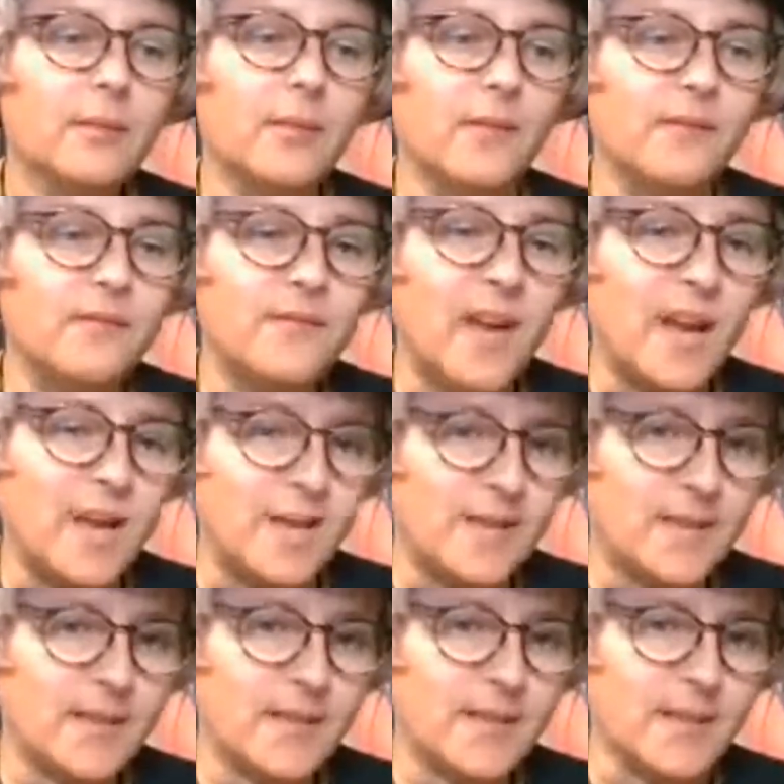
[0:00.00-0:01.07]
the
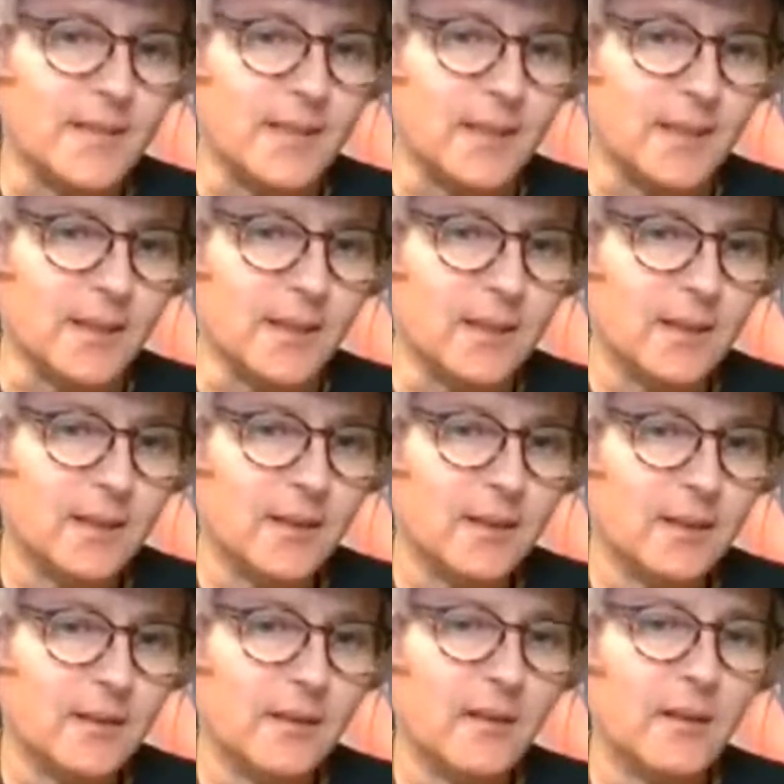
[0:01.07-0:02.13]
fantasy
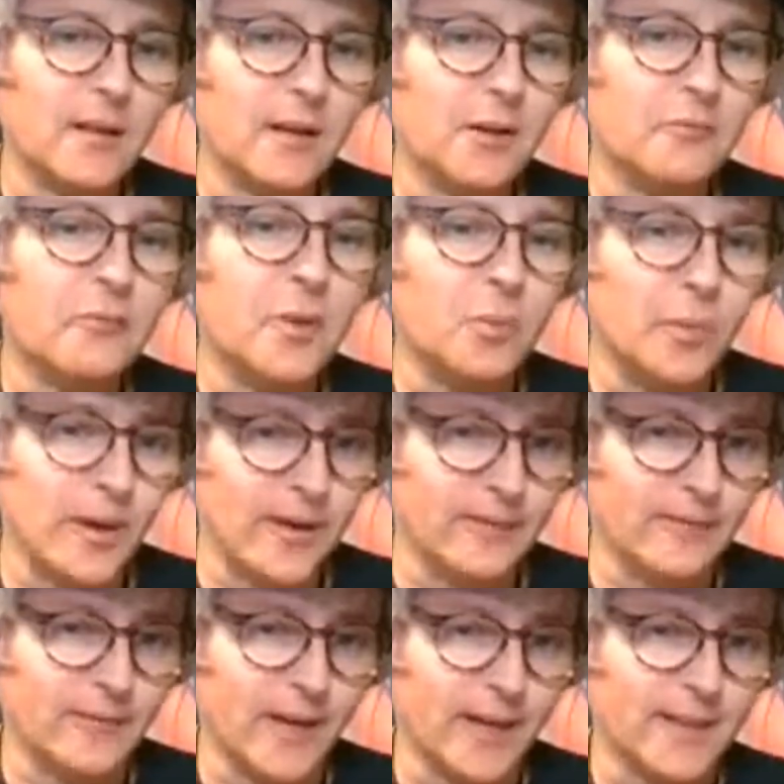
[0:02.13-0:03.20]
of the
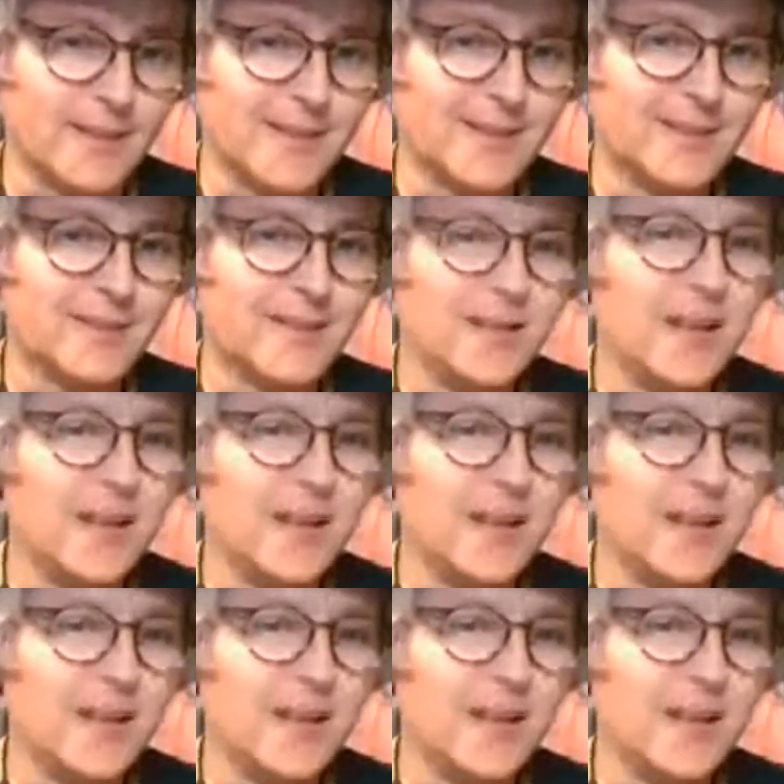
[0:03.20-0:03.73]
Renfest.